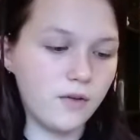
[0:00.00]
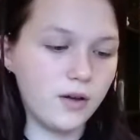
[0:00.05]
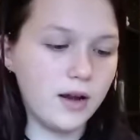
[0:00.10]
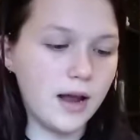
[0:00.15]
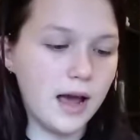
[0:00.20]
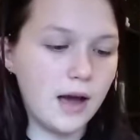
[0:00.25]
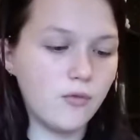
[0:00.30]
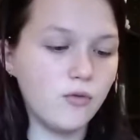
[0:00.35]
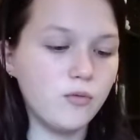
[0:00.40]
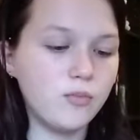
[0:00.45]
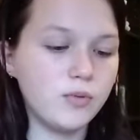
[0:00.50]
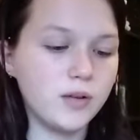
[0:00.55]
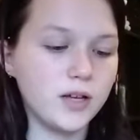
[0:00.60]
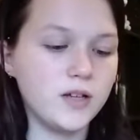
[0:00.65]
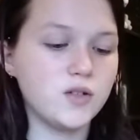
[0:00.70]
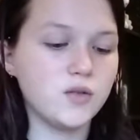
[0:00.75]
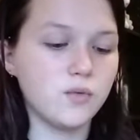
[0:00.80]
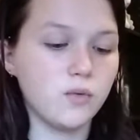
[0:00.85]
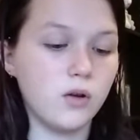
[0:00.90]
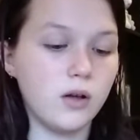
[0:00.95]
and Haru
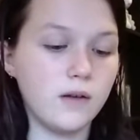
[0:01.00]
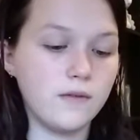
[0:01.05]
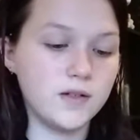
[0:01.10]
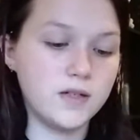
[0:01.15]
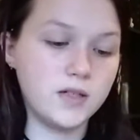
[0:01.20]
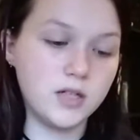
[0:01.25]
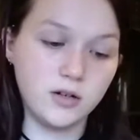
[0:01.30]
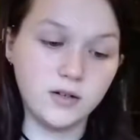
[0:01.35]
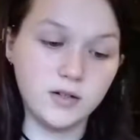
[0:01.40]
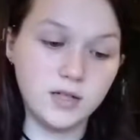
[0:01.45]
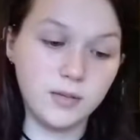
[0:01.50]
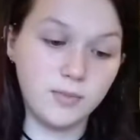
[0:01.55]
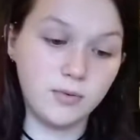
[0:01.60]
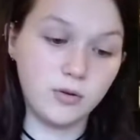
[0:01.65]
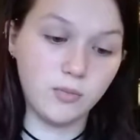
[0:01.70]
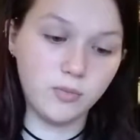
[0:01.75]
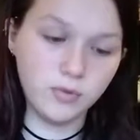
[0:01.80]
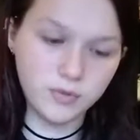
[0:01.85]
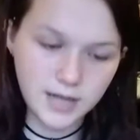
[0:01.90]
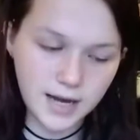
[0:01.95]
plays the role of a
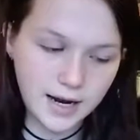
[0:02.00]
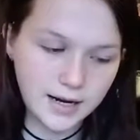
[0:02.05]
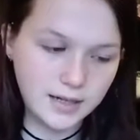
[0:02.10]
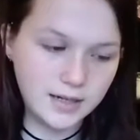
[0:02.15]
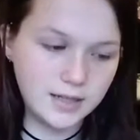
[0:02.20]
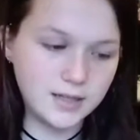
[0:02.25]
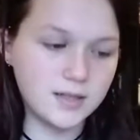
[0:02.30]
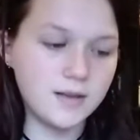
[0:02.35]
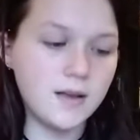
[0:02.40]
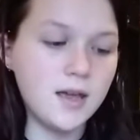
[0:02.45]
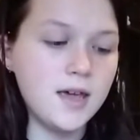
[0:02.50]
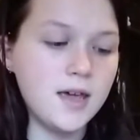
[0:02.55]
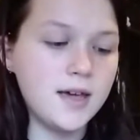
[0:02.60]
stereotypical protagonist.